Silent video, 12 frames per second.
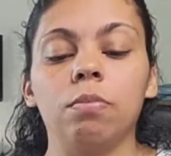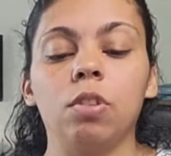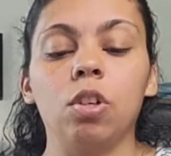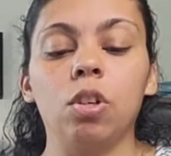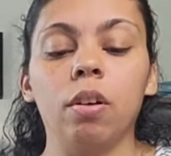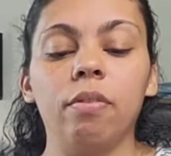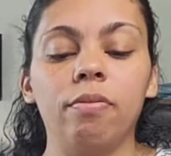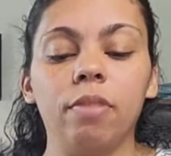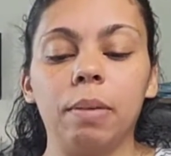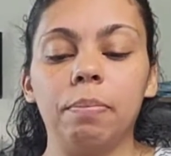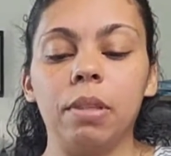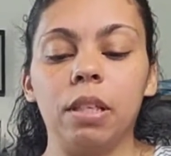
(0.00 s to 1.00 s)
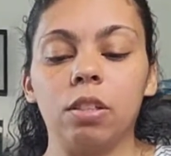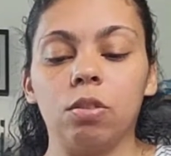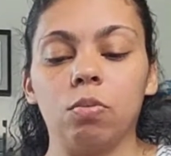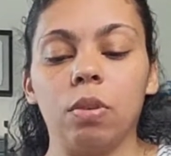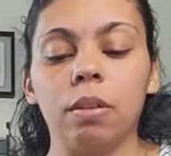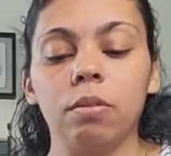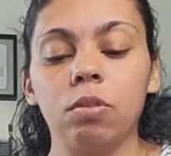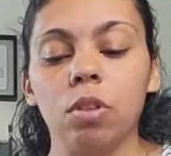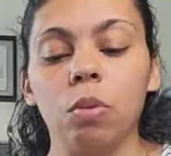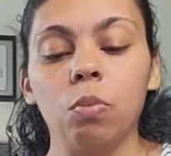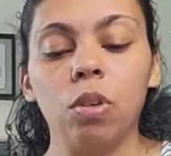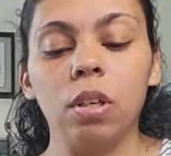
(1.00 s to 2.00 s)
you're gonna flip this one so
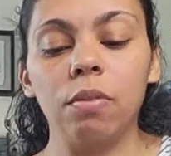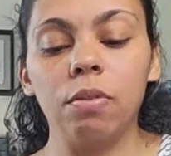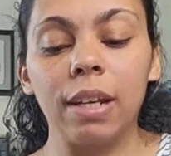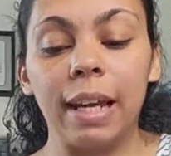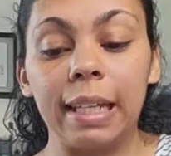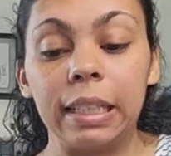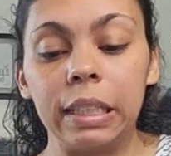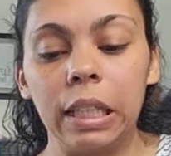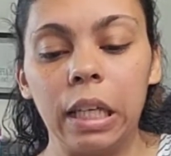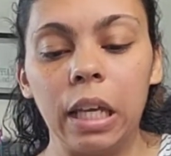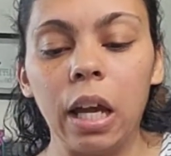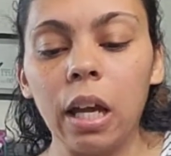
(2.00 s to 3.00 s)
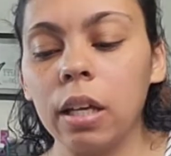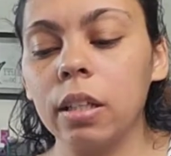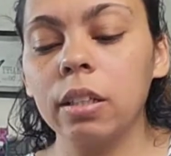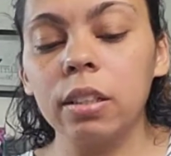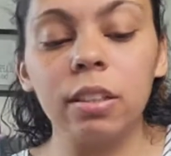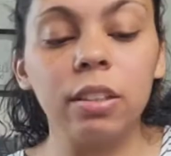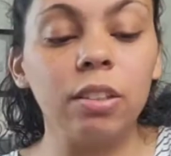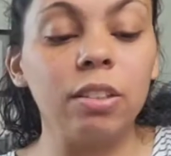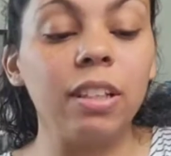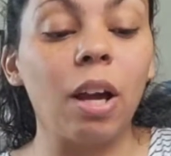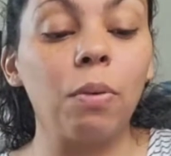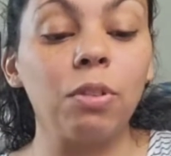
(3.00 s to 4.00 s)
it will give you an idea.
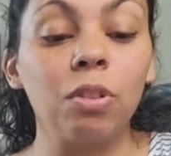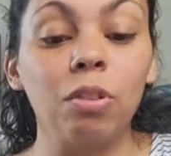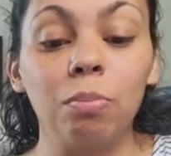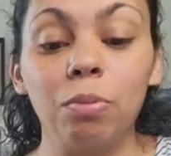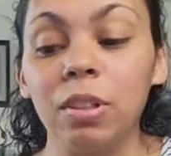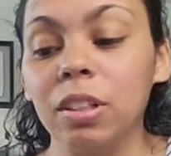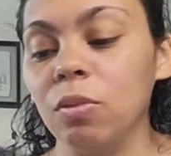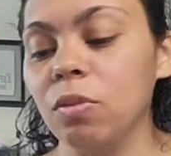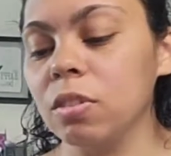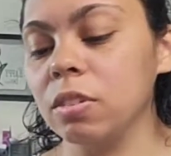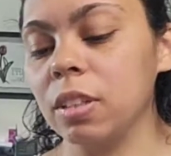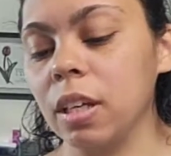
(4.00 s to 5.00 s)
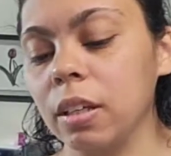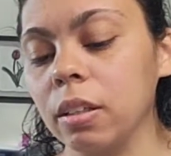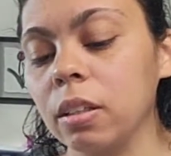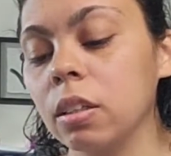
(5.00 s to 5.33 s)
See, I was gonna put it in the wrong side.